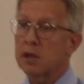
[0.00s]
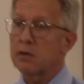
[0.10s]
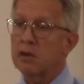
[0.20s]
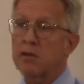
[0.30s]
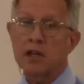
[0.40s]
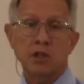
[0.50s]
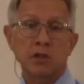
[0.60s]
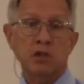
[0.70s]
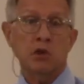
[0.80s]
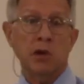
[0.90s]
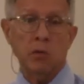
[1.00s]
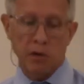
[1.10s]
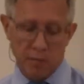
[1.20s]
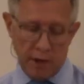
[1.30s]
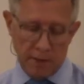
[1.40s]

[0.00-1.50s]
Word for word: I would invite you to join with me.